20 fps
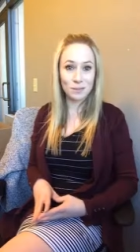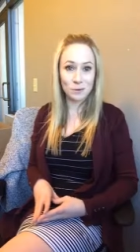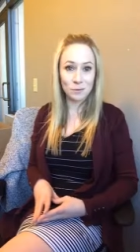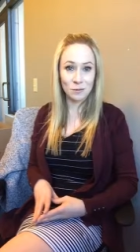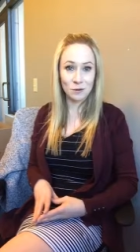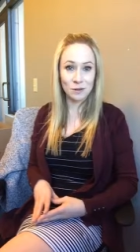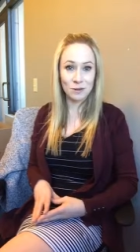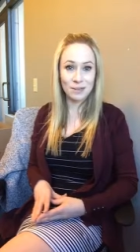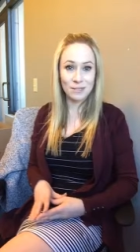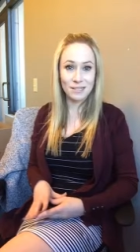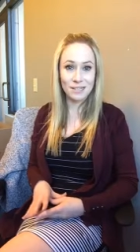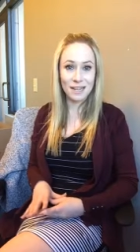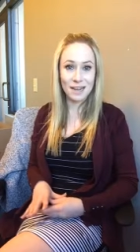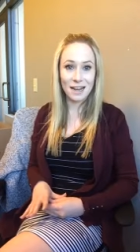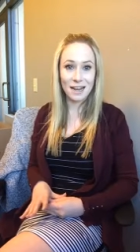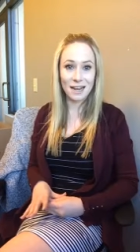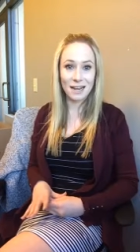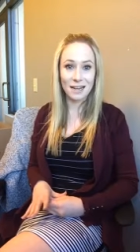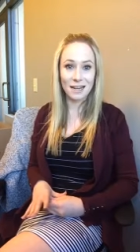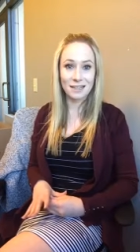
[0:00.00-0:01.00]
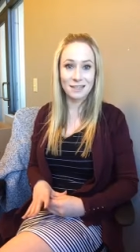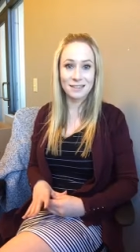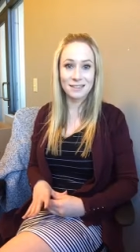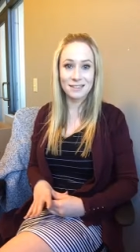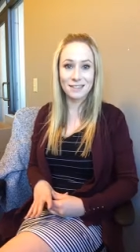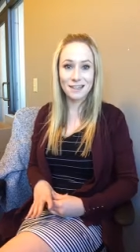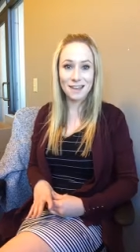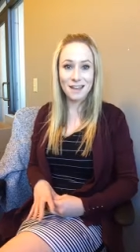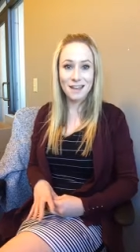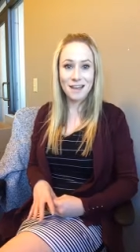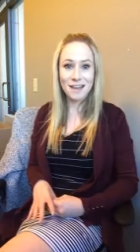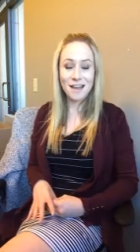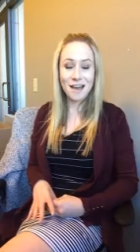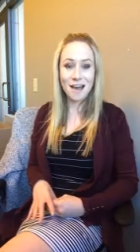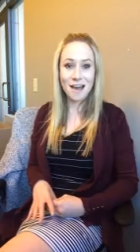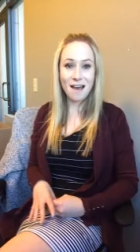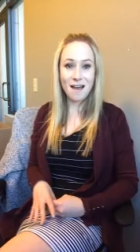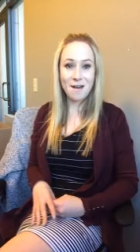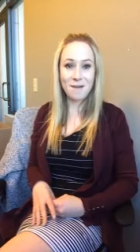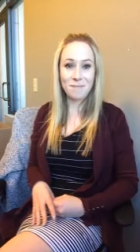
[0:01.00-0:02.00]
owners, and
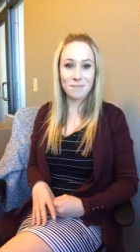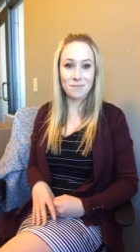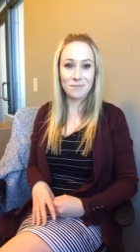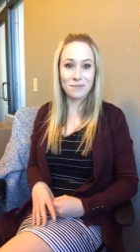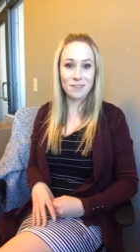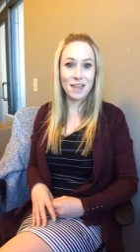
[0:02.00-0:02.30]
um,